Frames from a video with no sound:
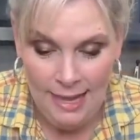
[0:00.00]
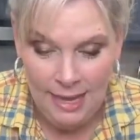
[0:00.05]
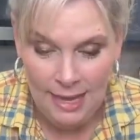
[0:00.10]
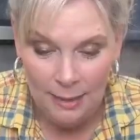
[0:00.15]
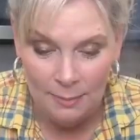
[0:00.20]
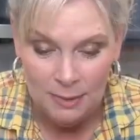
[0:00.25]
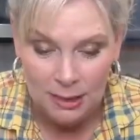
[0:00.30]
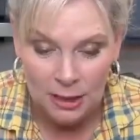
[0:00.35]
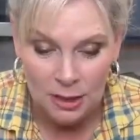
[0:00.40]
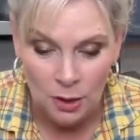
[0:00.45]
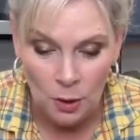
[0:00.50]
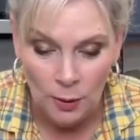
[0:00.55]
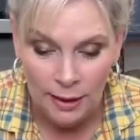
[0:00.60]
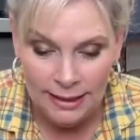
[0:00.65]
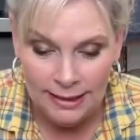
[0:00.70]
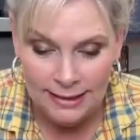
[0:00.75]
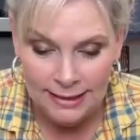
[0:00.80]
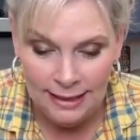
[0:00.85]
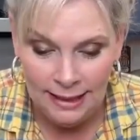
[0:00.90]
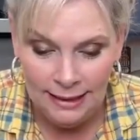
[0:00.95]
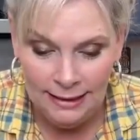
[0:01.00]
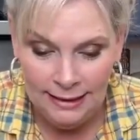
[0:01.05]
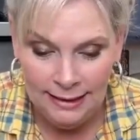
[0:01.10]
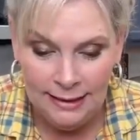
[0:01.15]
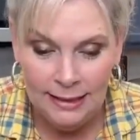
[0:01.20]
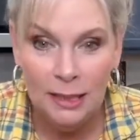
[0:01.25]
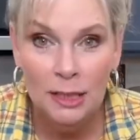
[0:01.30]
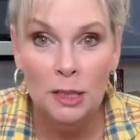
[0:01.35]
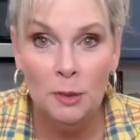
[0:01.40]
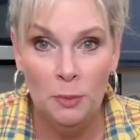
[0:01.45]
I'm so
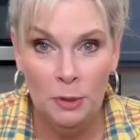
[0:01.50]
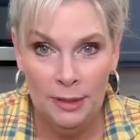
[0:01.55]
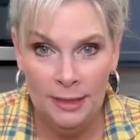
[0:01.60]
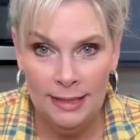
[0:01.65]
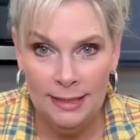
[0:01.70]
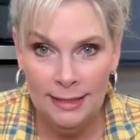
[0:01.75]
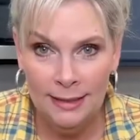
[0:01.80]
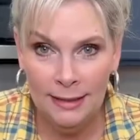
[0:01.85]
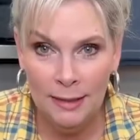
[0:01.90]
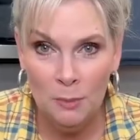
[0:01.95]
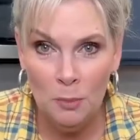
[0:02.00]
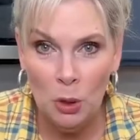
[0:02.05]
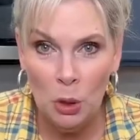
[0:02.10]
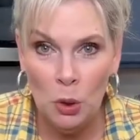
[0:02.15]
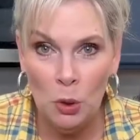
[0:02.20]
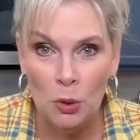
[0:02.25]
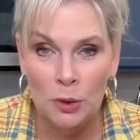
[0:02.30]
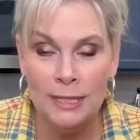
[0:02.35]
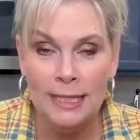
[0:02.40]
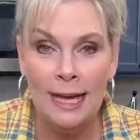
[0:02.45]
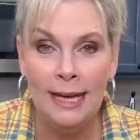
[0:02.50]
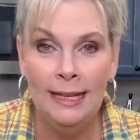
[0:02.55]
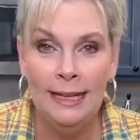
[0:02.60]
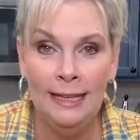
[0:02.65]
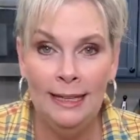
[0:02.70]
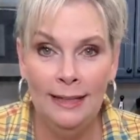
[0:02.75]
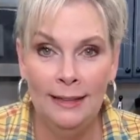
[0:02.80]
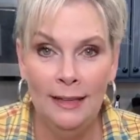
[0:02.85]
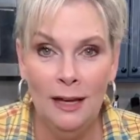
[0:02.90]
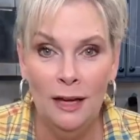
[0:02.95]
excited to put this in the bowls and get
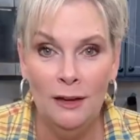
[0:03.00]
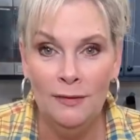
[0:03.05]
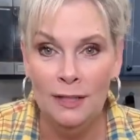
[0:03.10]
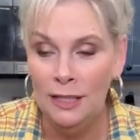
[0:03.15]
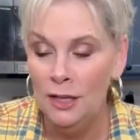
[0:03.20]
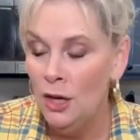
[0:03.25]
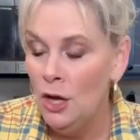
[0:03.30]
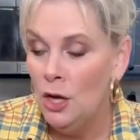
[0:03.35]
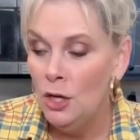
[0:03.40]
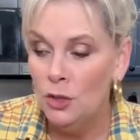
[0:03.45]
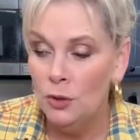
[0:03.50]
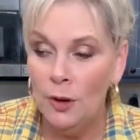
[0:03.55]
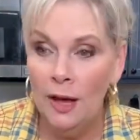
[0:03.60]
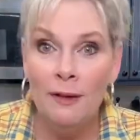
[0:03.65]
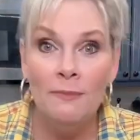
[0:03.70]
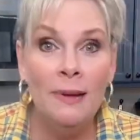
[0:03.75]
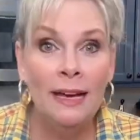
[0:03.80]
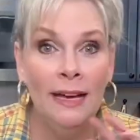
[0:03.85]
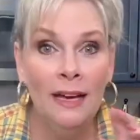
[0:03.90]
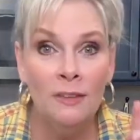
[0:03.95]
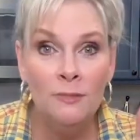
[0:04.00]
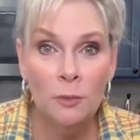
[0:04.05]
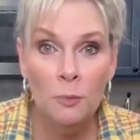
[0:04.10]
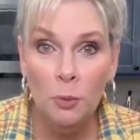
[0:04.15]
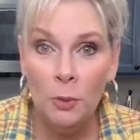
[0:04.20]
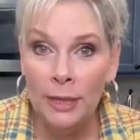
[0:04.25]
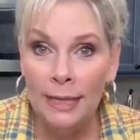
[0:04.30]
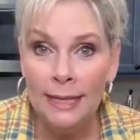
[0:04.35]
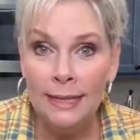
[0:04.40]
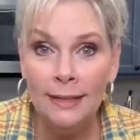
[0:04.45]
it in the oven. So I have my oven
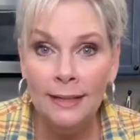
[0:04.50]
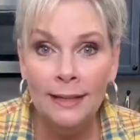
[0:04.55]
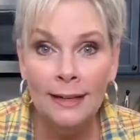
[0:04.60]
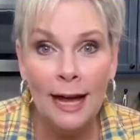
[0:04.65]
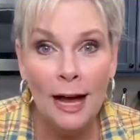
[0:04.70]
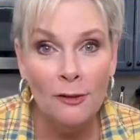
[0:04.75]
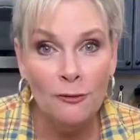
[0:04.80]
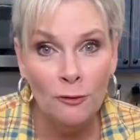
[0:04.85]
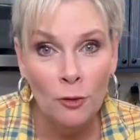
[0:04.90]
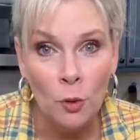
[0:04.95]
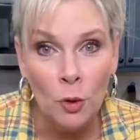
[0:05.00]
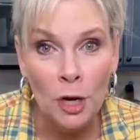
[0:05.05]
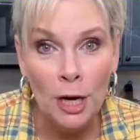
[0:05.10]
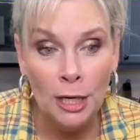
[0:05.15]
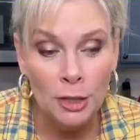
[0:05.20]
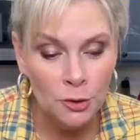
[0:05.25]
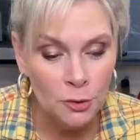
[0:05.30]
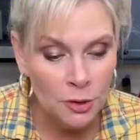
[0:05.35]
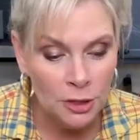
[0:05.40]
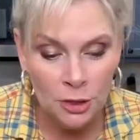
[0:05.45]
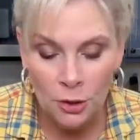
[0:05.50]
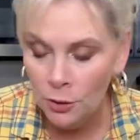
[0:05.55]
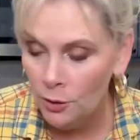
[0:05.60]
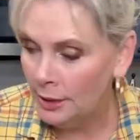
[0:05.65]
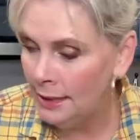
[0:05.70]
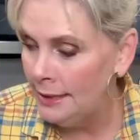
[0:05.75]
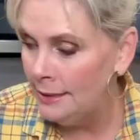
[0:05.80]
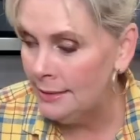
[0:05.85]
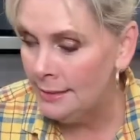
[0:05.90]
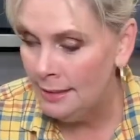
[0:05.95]
preheated at 400
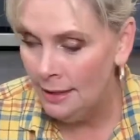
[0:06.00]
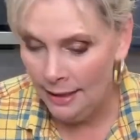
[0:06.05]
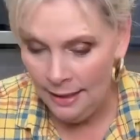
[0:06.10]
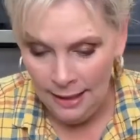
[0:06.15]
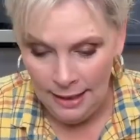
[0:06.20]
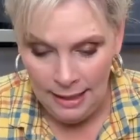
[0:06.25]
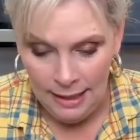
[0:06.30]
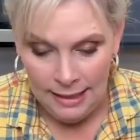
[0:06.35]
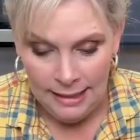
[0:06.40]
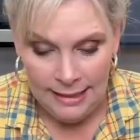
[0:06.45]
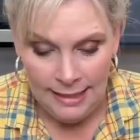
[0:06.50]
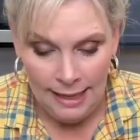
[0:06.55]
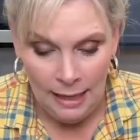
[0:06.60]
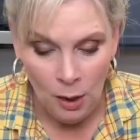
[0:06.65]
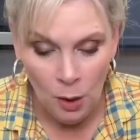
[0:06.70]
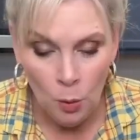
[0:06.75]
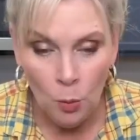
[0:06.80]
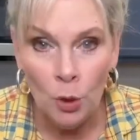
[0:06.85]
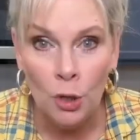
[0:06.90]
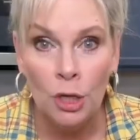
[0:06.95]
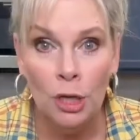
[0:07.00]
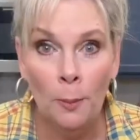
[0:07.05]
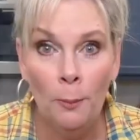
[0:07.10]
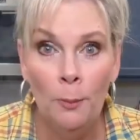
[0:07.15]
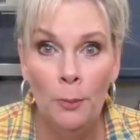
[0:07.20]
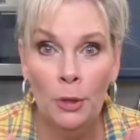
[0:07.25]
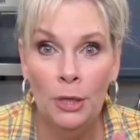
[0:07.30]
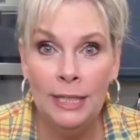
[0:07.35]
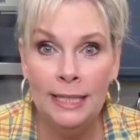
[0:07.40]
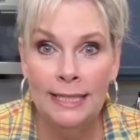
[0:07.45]
degrees. Now we're gonna
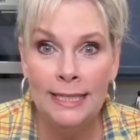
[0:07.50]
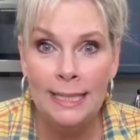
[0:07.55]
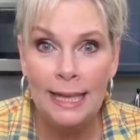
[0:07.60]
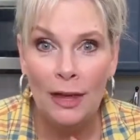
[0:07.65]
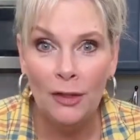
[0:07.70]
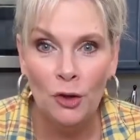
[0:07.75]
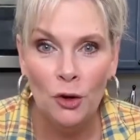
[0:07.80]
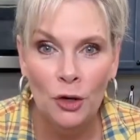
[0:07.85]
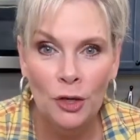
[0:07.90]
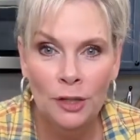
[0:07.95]
put it together.